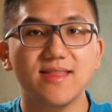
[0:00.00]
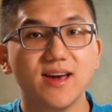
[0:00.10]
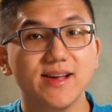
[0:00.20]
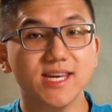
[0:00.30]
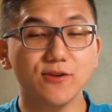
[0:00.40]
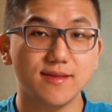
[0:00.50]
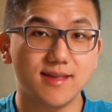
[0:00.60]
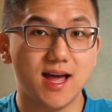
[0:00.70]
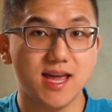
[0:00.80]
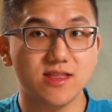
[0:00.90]
And the idea is
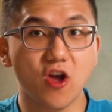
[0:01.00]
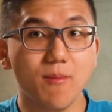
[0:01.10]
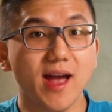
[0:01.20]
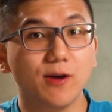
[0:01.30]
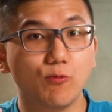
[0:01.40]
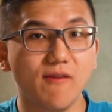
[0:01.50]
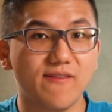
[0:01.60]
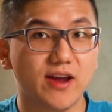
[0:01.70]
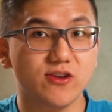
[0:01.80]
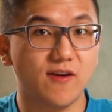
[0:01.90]
that no matter what
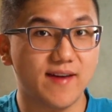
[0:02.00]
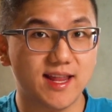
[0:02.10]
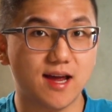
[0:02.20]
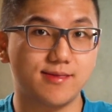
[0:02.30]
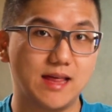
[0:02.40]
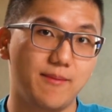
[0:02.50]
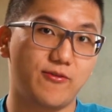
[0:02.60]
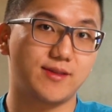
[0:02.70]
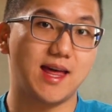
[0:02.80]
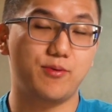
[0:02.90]
value of n I sub,
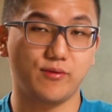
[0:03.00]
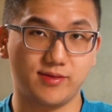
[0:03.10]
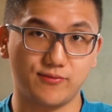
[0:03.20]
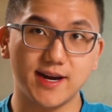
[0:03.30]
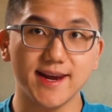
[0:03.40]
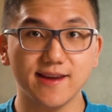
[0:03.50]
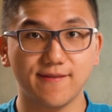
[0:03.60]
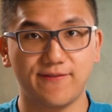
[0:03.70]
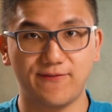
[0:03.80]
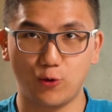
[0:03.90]
for example, 3,
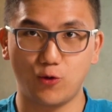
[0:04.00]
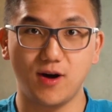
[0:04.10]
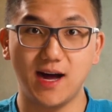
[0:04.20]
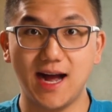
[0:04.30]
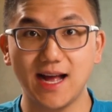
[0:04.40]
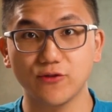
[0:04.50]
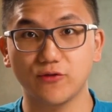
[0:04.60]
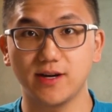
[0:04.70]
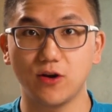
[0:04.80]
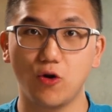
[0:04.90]
4,
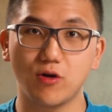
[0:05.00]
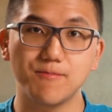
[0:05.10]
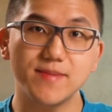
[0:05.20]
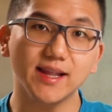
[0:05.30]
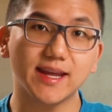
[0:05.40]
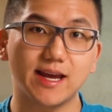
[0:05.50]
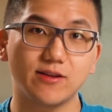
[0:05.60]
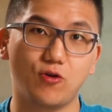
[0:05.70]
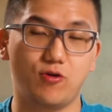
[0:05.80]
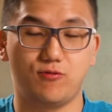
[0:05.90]
100, or a
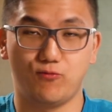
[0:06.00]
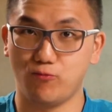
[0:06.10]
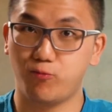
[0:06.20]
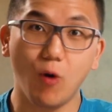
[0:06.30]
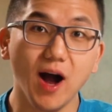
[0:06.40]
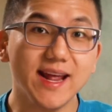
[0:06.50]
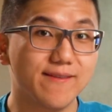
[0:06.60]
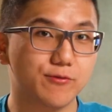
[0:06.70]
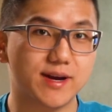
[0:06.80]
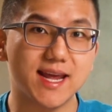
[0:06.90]
million, or
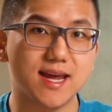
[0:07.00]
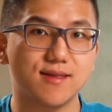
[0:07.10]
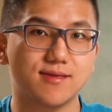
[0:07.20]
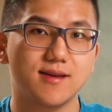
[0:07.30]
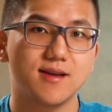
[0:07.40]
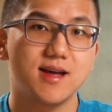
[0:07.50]
whatever it is,